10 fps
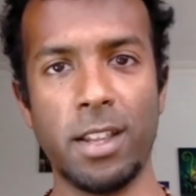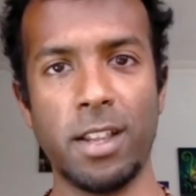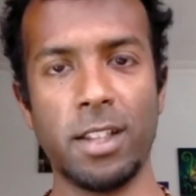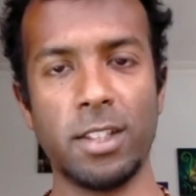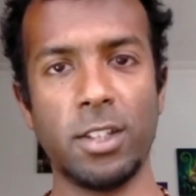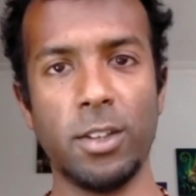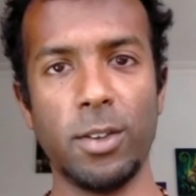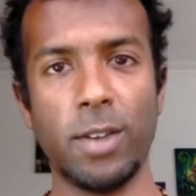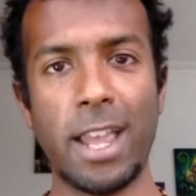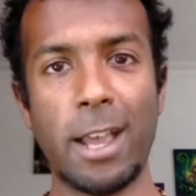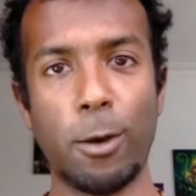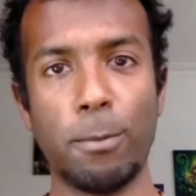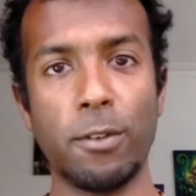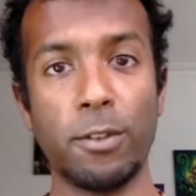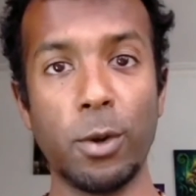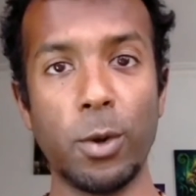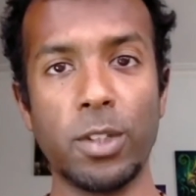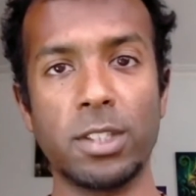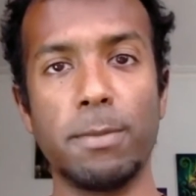to help, of course,